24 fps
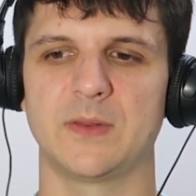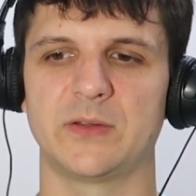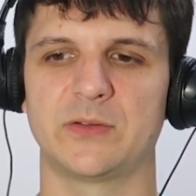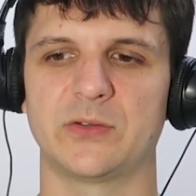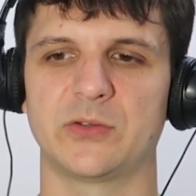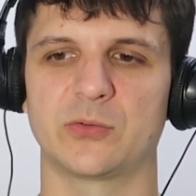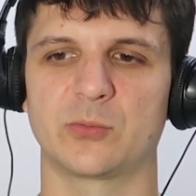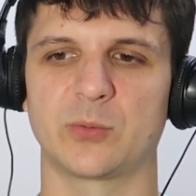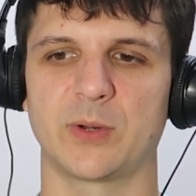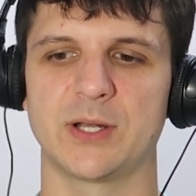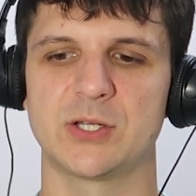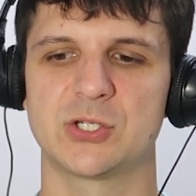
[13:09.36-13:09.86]
This
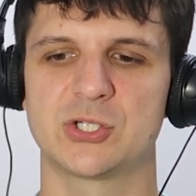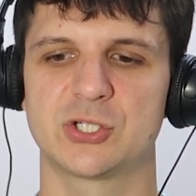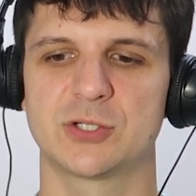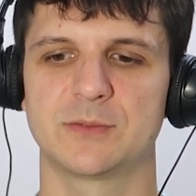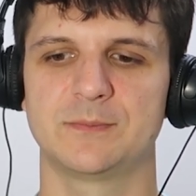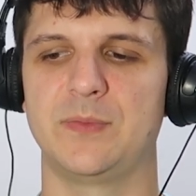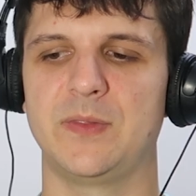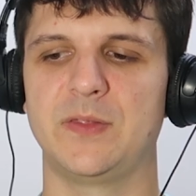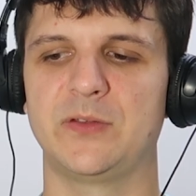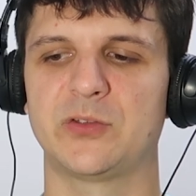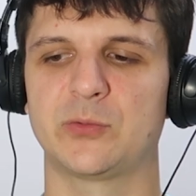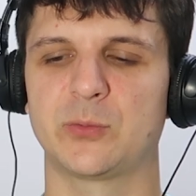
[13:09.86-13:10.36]
is rich.
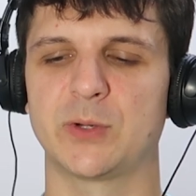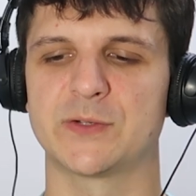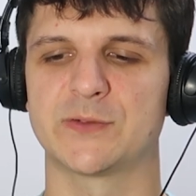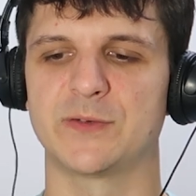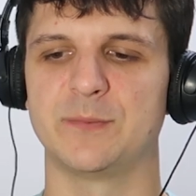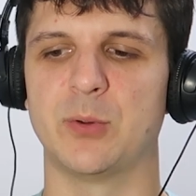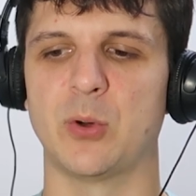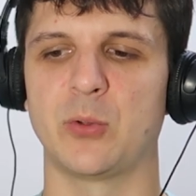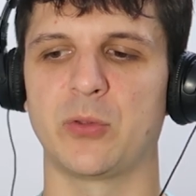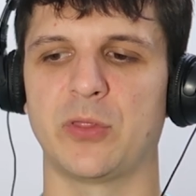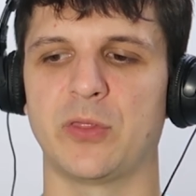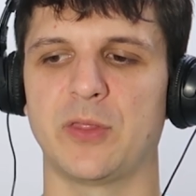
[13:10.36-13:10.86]
This is rich for
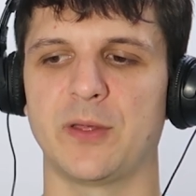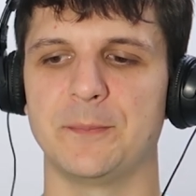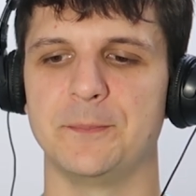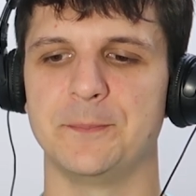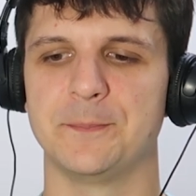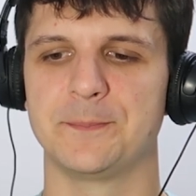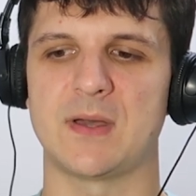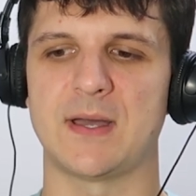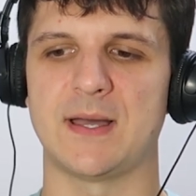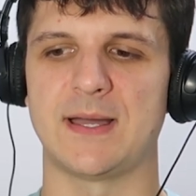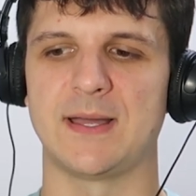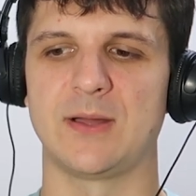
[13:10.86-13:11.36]
both of
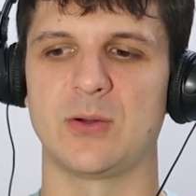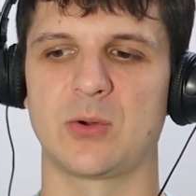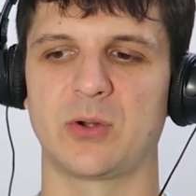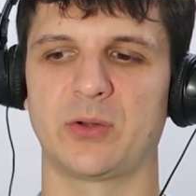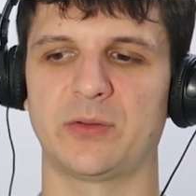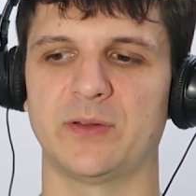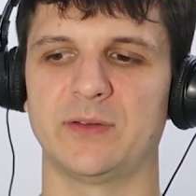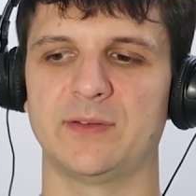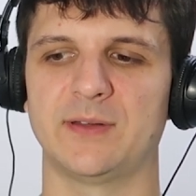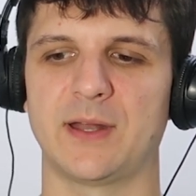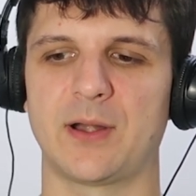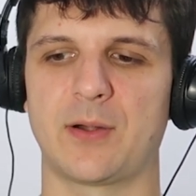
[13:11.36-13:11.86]
them. High
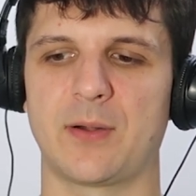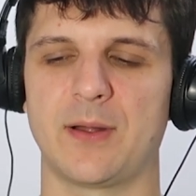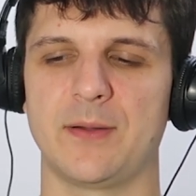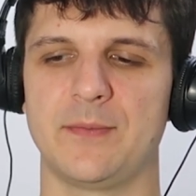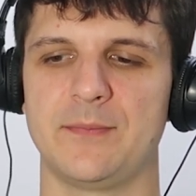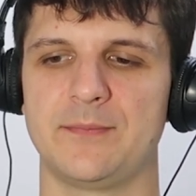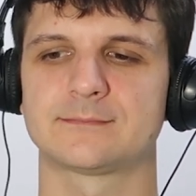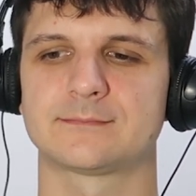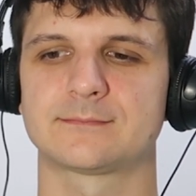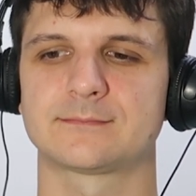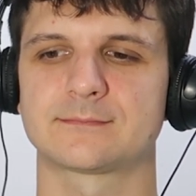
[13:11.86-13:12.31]
horse, etc.